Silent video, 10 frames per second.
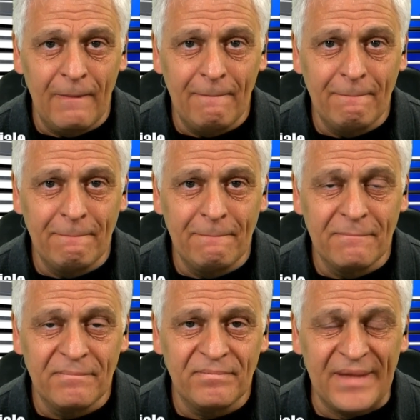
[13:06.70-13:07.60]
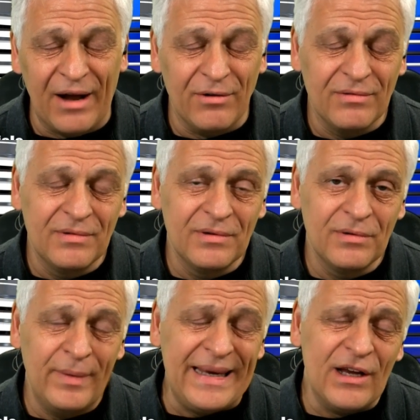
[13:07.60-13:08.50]
Now, we
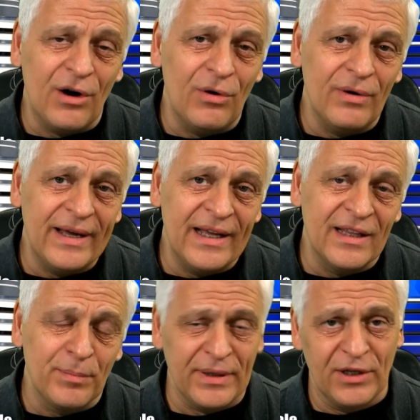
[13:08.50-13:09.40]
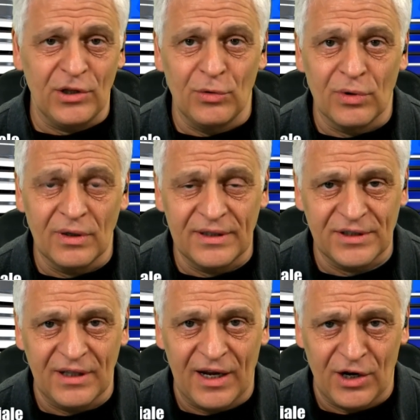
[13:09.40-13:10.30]
know in the political world there's a lot of
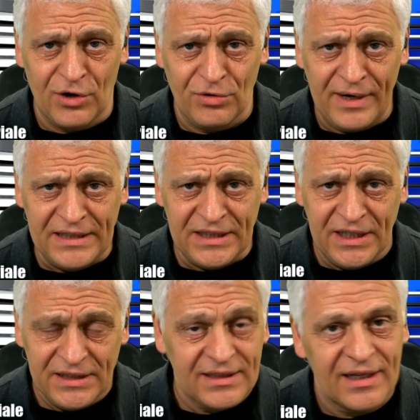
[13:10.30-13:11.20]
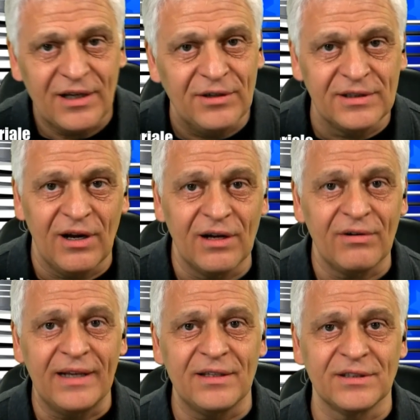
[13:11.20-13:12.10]
craziness that goes on, right? There's a lot
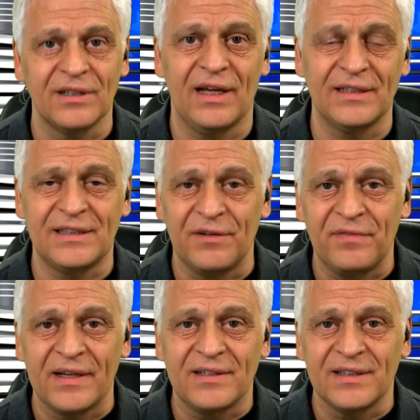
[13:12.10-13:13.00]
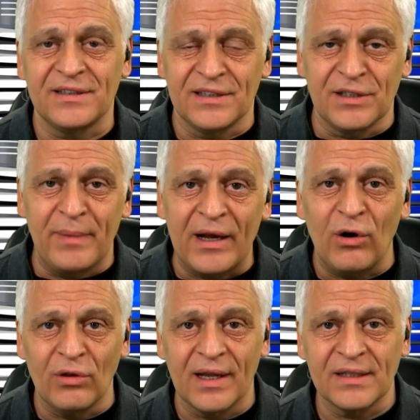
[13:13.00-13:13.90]
of stuff that just doesn't make a whole lot of
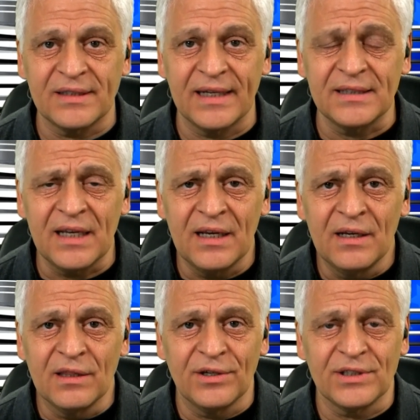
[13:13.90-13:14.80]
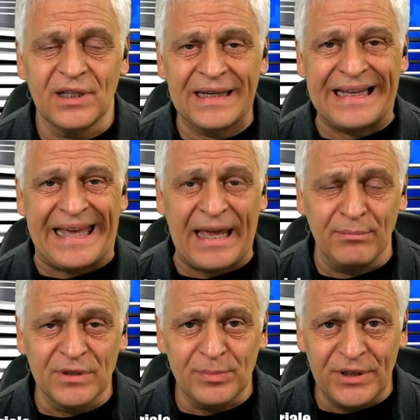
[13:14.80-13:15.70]
sense. There's a lot of
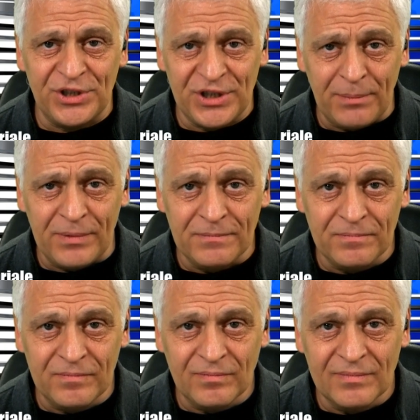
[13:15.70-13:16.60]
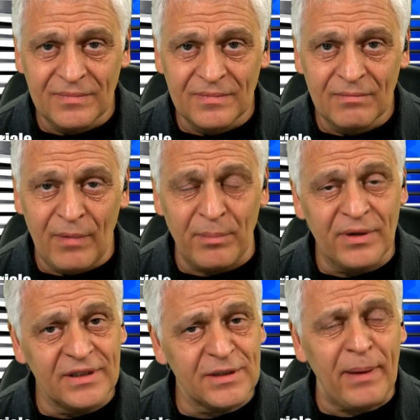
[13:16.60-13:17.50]
gamesmanship. Remember, this is a power
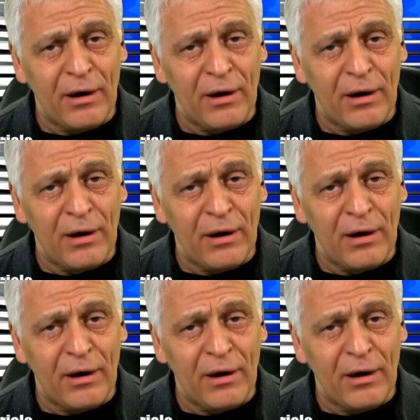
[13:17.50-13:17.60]
struggle.